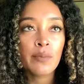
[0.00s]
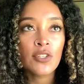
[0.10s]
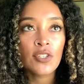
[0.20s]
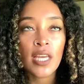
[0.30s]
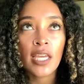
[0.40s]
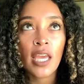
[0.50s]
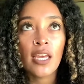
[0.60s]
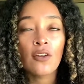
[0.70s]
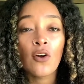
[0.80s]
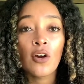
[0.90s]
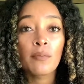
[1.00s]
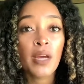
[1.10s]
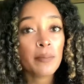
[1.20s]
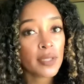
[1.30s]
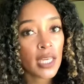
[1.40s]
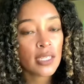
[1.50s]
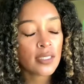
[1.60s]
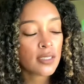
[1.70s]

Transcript: much as I can on my plants.